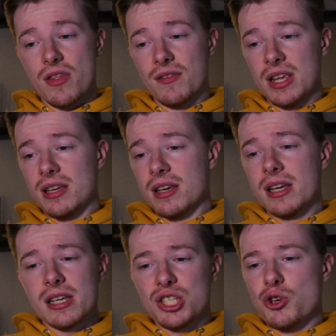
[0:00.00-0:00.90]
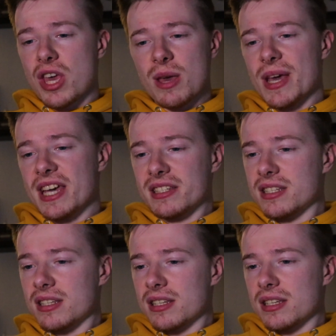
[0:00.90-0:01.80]
III, UK based
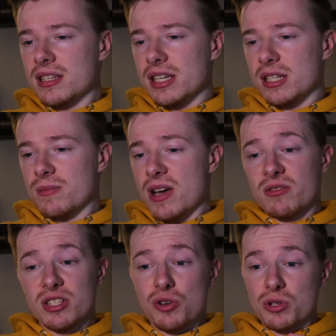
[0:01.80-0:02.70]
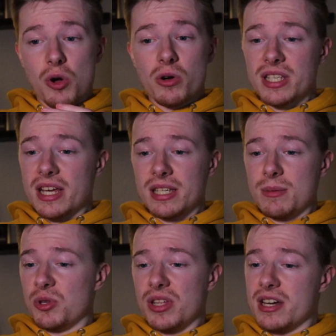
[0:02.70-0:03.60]
as well. He's got his contact
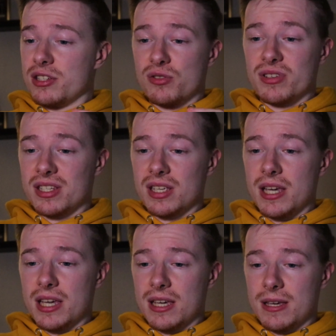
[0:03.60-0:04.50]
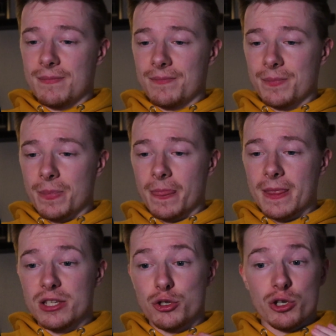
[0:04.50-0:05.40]
email there. He's got his
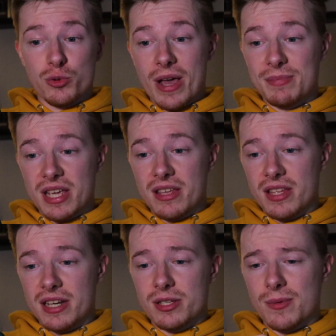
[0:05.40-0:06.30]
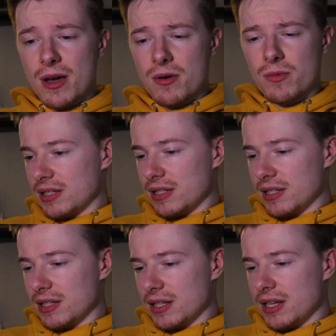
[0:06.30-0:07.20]
website there as well.
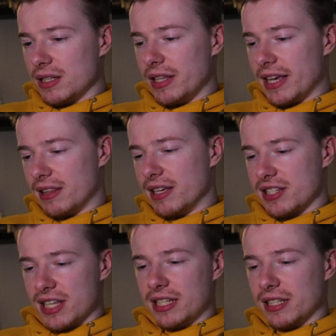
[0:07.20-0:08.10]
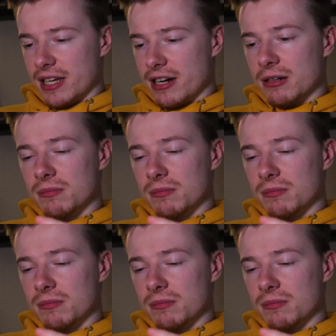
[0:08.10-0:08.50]
Liking the aesthetic there.